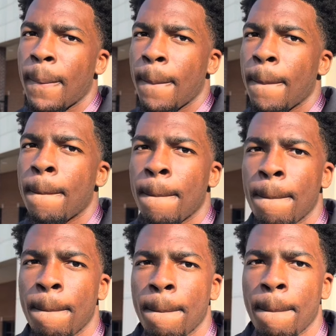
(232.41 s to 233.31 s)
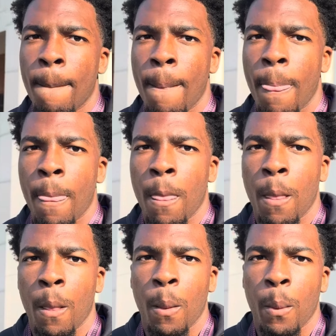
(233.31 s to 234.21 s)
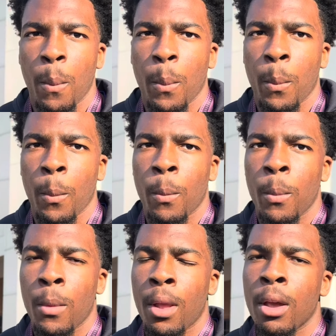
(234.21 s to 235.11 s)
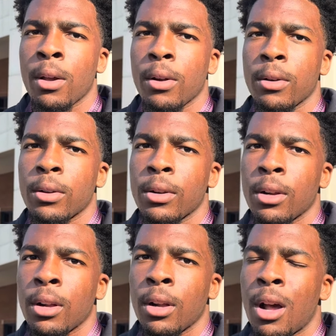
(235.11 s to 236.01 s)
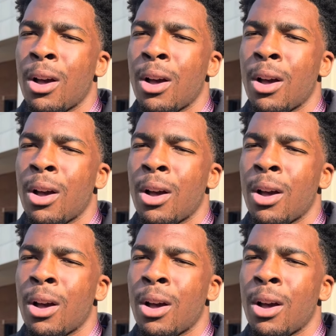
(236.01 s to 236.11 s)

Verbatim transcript: Is this a place that has lasting power with you though? And if so, why is that?